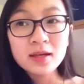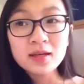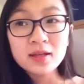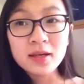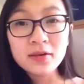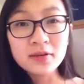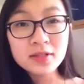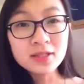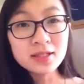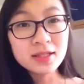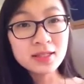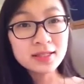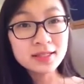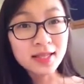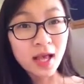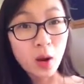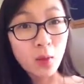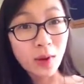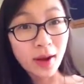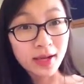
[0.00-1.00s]
There isn't a
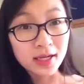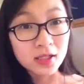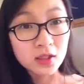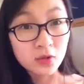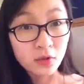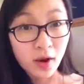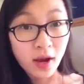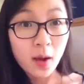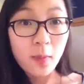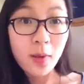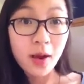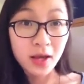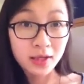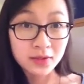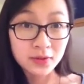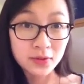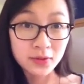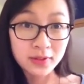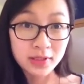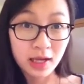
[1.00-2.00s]
set way to write a
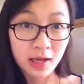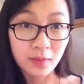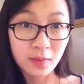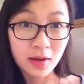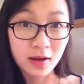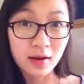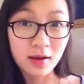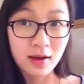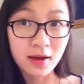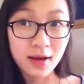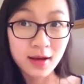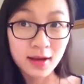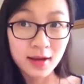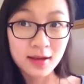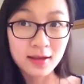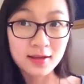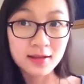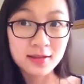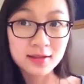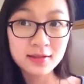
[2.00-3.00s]
personal statement,
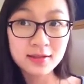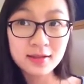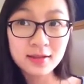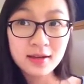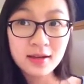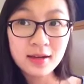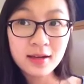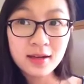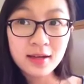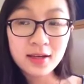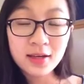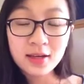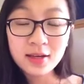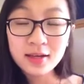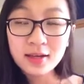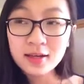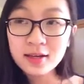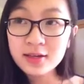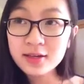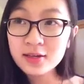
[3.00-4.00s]
and
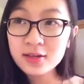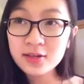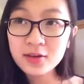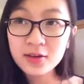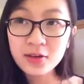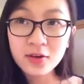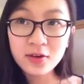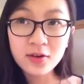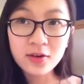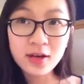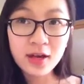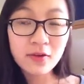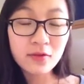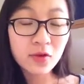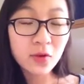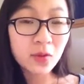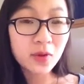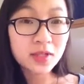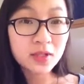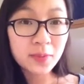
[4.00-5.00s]

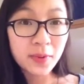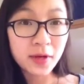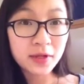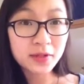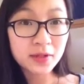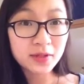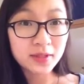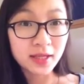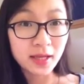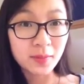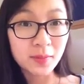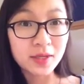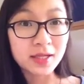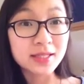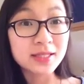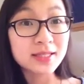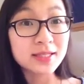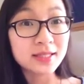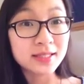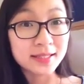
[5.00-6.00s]
everyone's personal statement
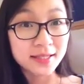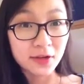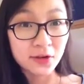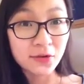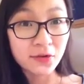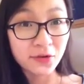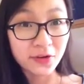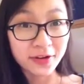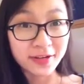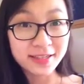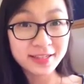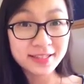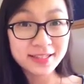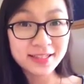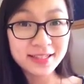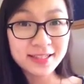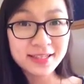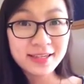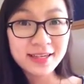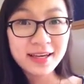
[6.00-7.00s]
is different
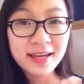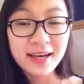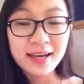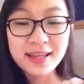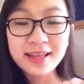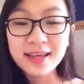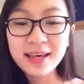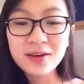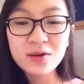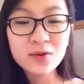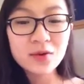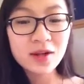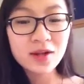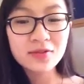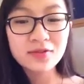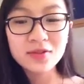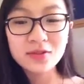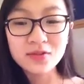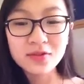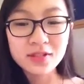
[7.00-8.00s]
and they all
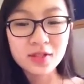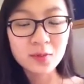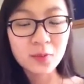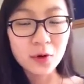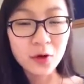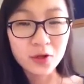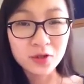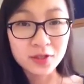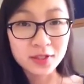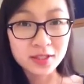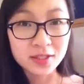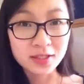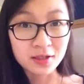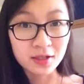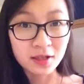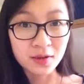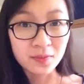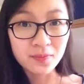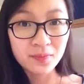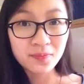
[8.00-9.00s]
have different approaches
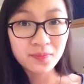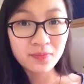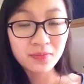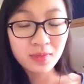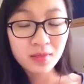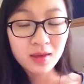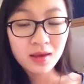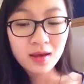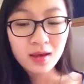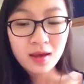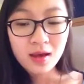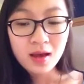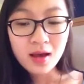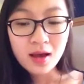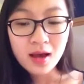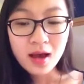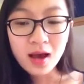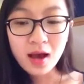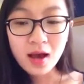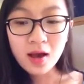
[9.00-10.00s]
them.
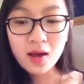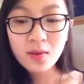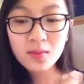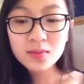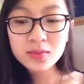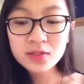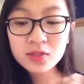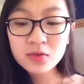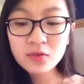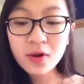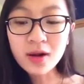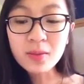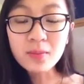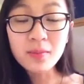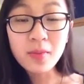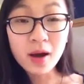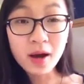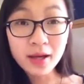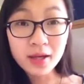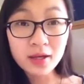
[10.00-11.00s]
To write
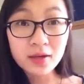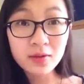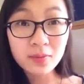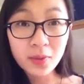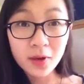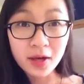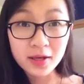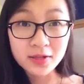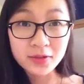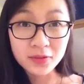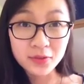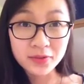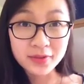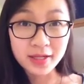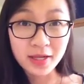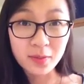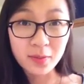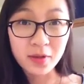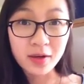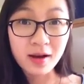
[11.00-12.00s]
my personal
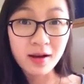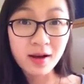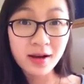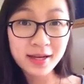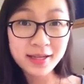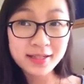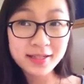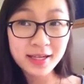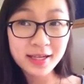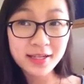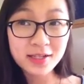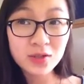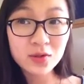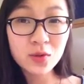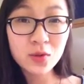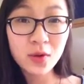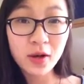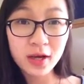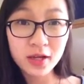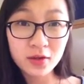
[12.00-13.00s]
statement, I did
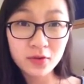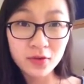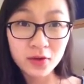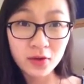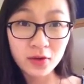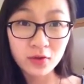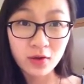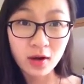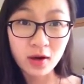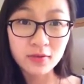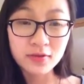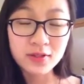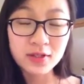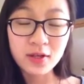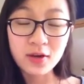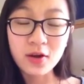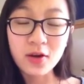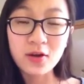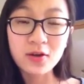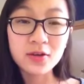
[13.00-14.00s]
quite a few drafts.
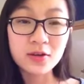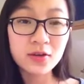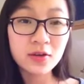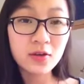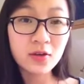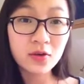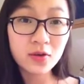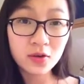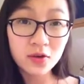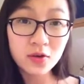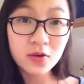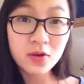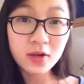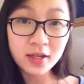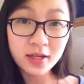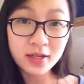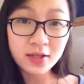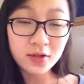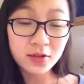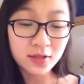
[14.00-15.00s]
You're
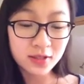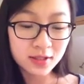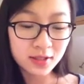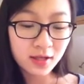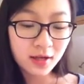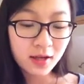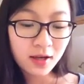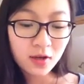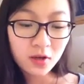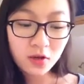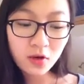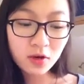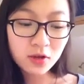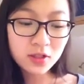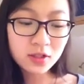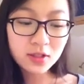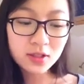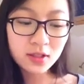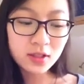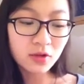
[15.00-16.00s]
not
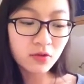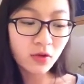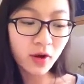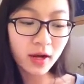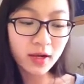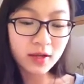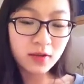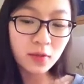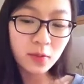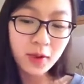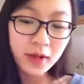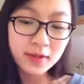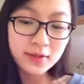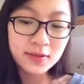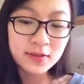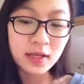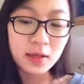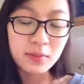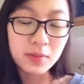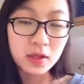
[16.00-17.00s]
just going to write your personal
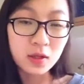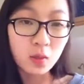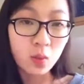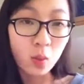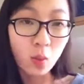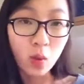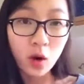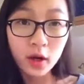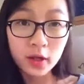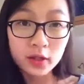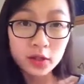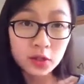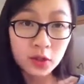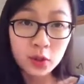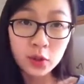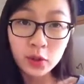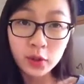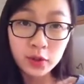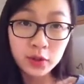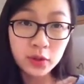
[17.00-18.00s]
statement 1,
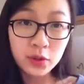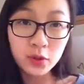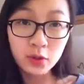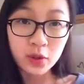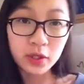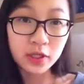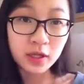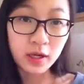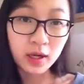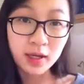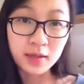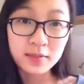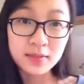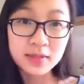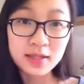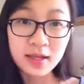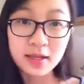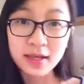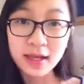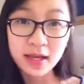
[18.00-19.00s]
2, 3 times
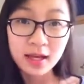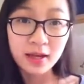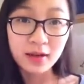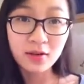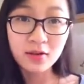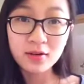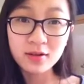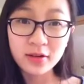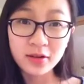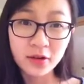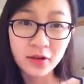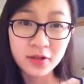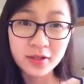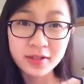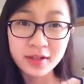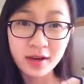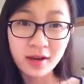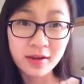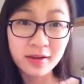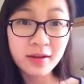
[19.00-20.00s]
and get it,
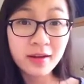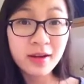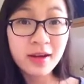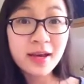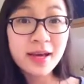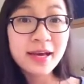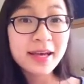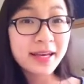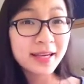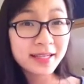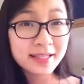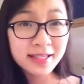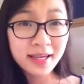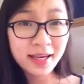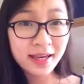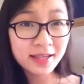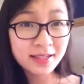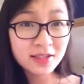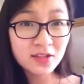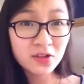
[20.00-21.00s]
done. It
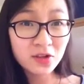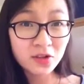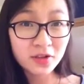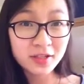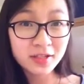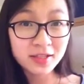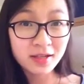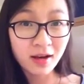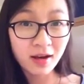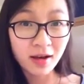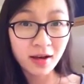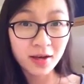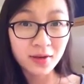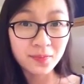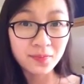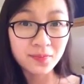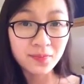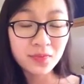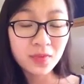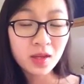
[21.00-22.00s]
takes a lot of
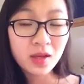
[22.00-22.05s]
time.